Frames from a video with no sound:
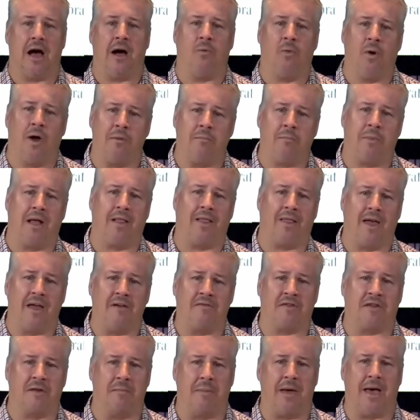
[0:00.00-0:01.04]
I want my
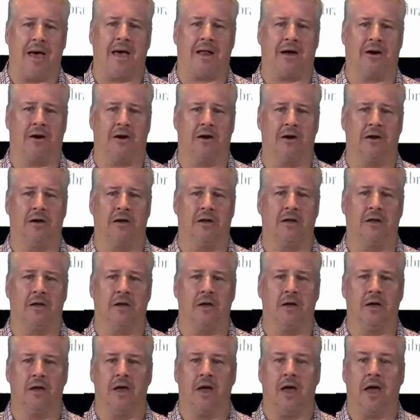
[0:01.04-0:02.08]
life to matter.
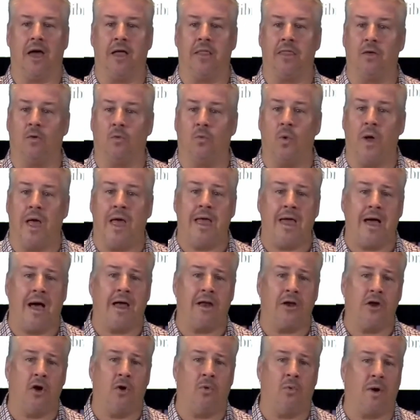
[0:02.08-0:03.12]
And the way
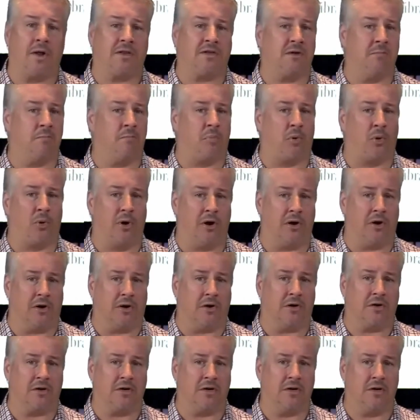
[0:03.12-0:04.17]
I know what's
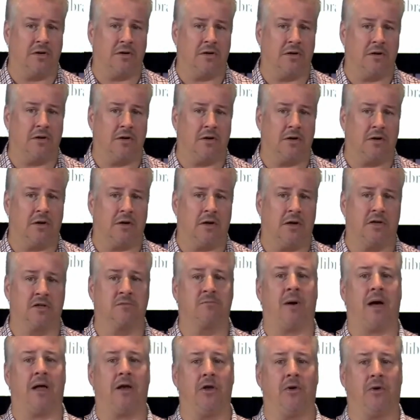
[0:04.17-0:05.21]
important
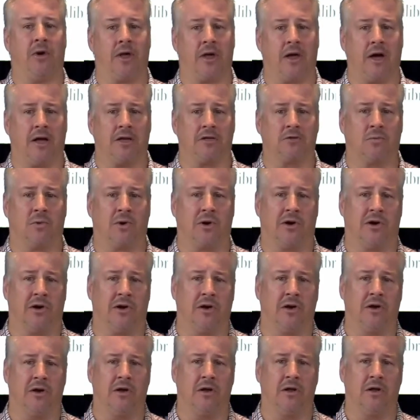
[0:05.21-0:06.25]
is by knowing God's
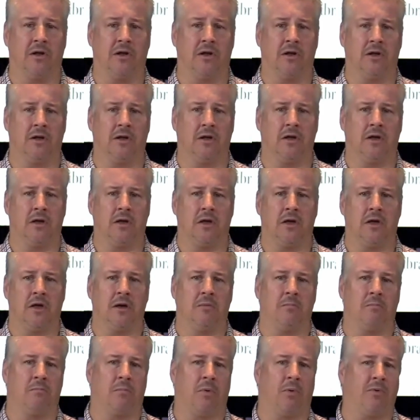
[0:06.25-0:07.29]
Word.
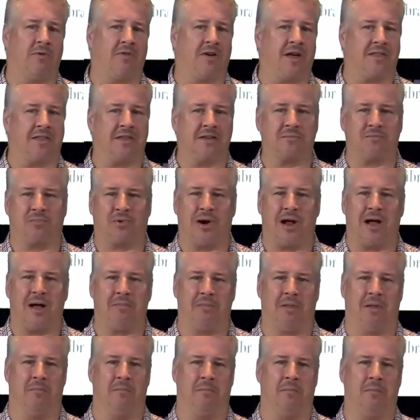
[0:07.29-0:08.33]
But we've got this
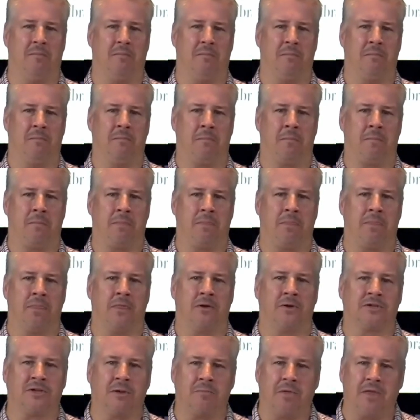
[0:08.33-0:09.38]
problem.
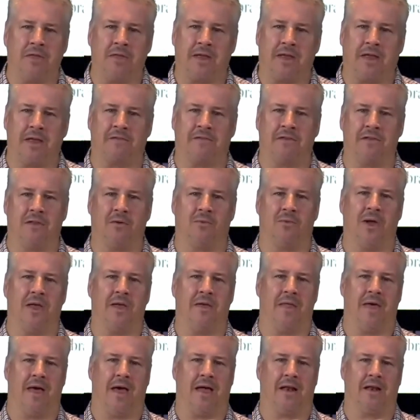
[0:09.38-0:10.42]
There's something that gets in the
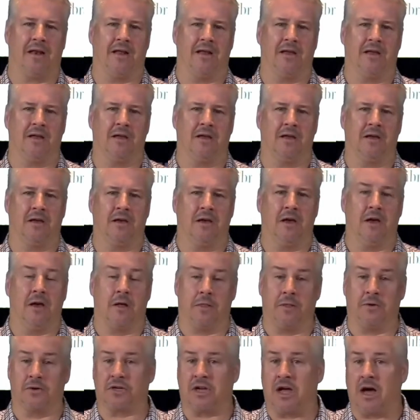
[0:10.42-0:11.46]
way of that.
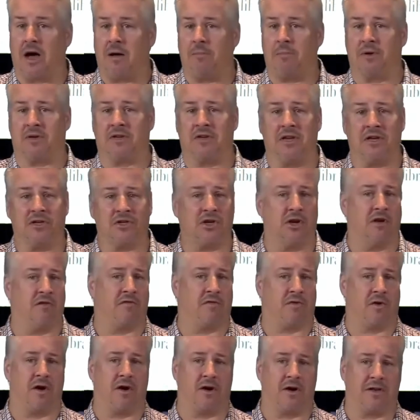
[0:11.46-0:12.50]
There's competition
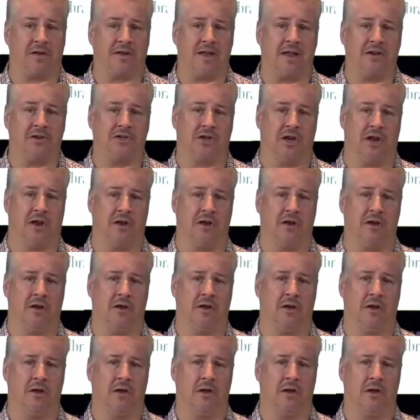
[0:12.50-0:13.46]
for our attention.